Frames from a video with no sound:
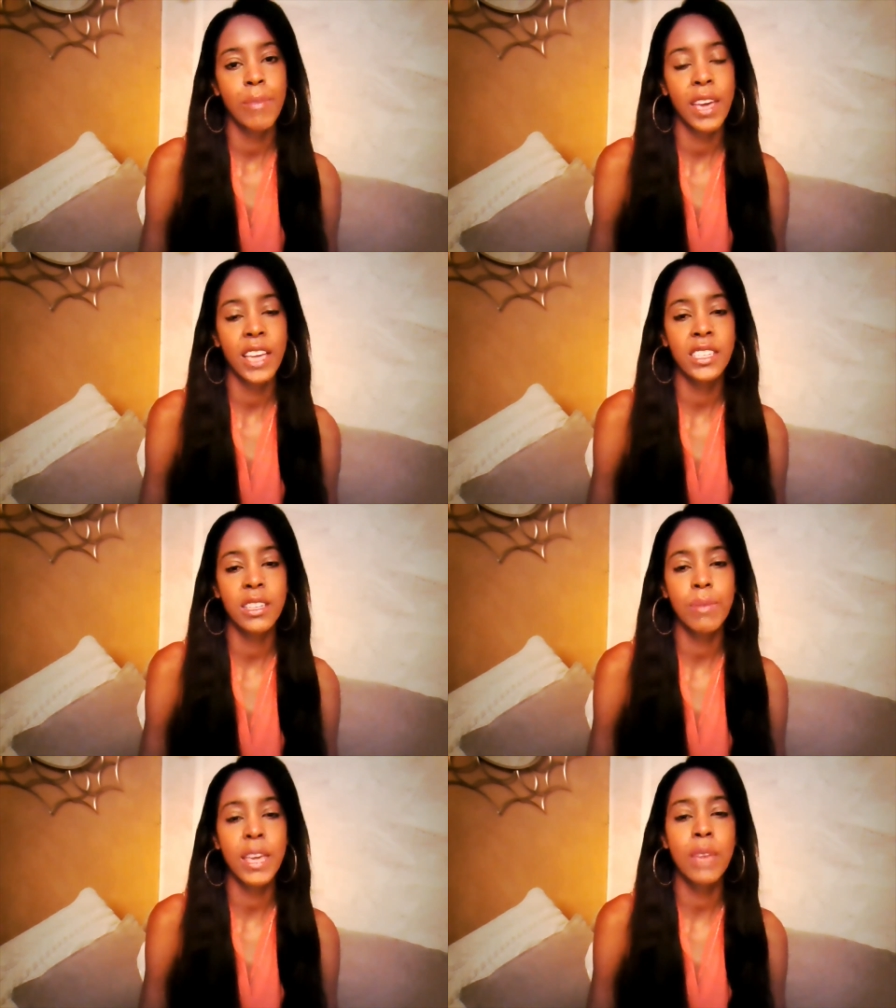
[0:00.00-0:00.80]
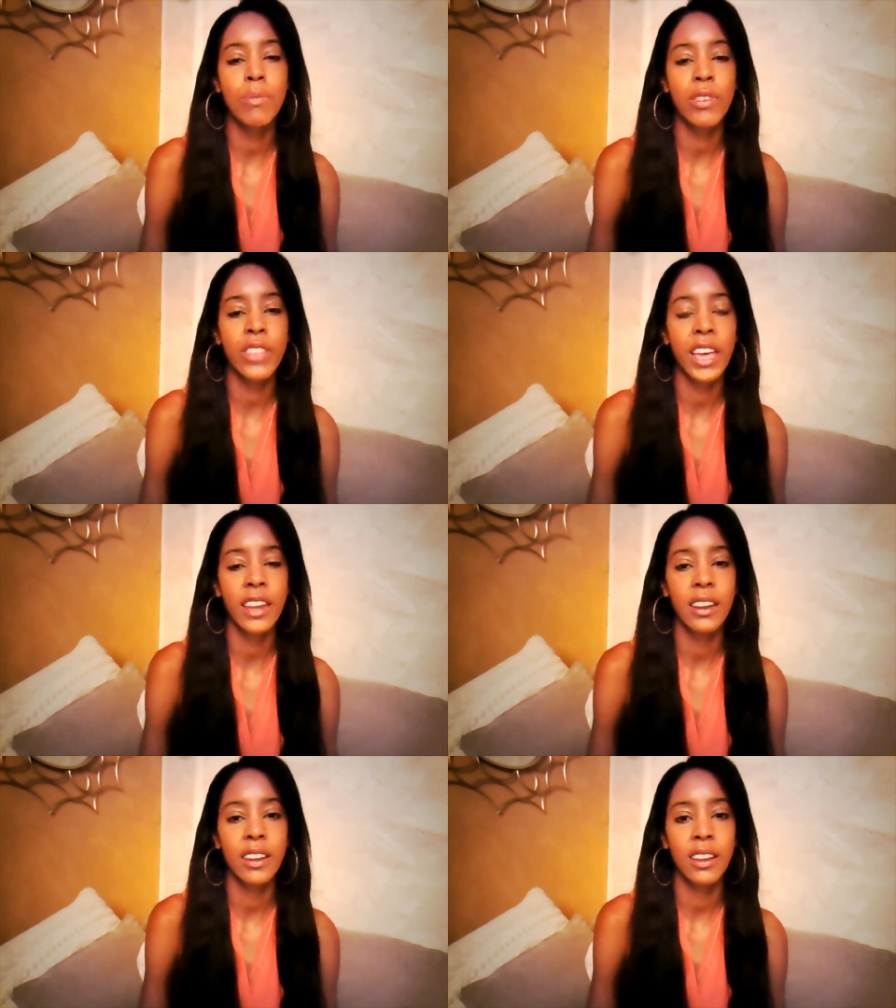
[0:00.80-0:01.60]
because the people
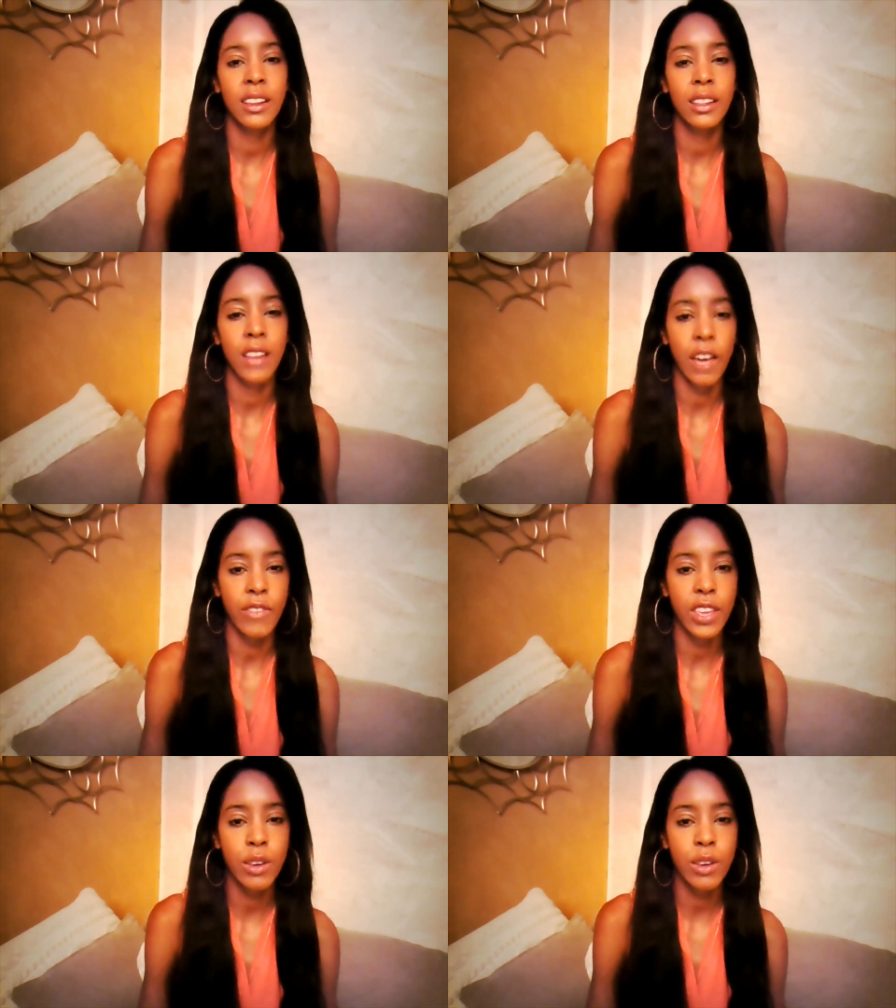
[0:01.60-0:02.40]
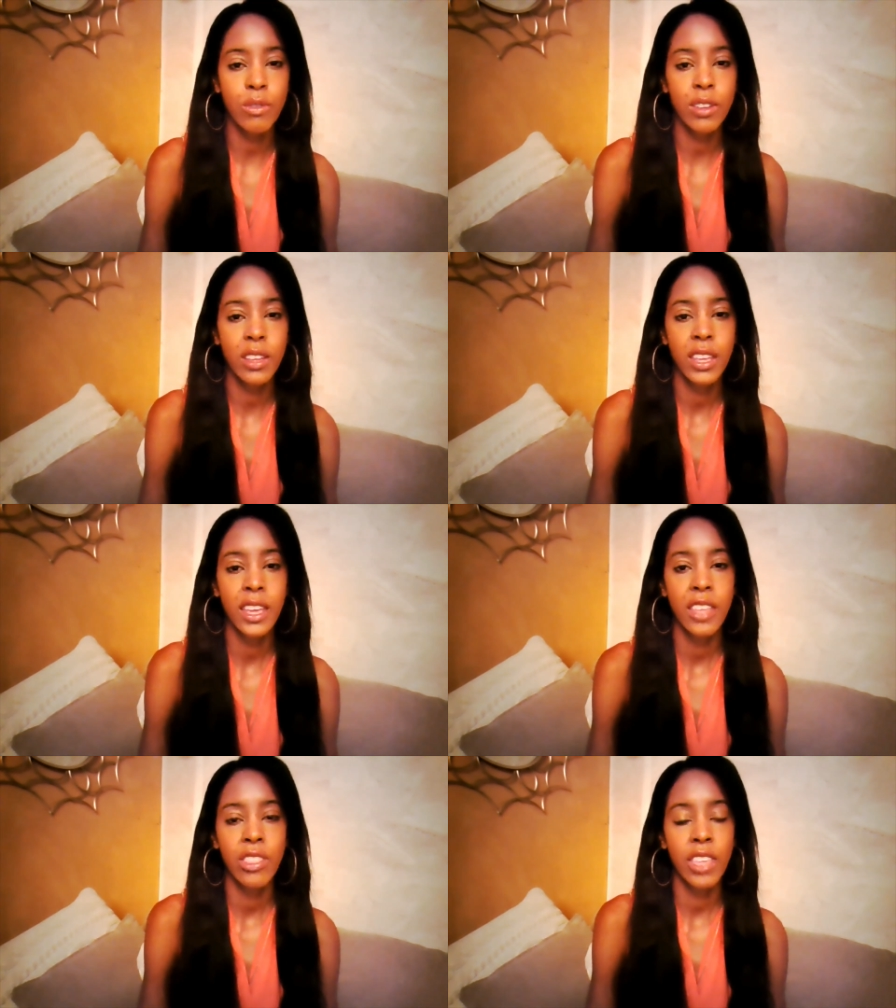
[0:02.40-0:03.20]
that love you,
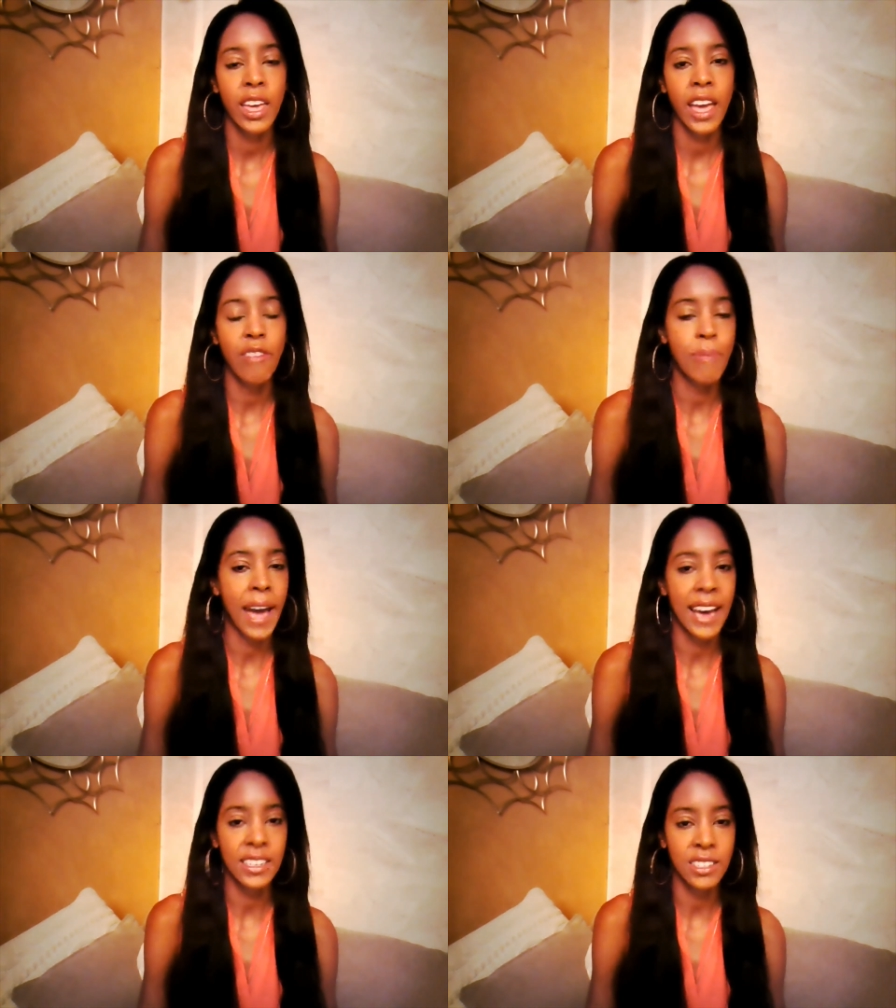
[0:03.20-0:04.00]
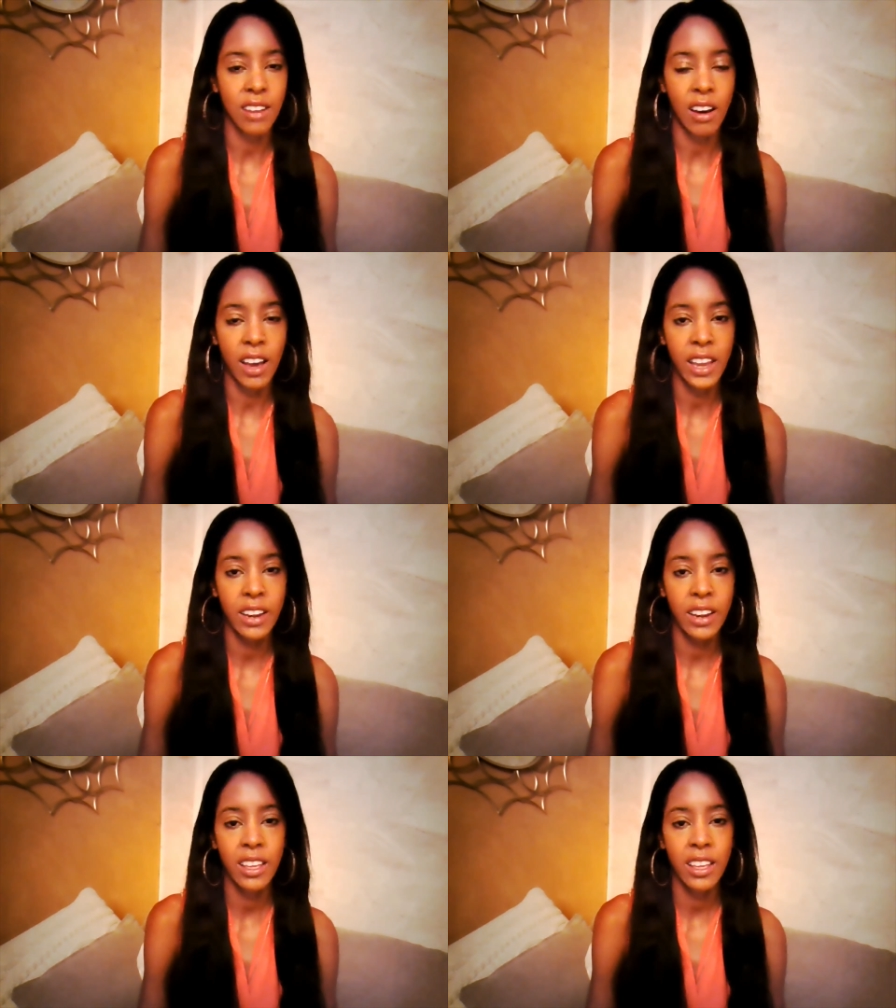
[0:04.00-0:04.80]
that have passed on,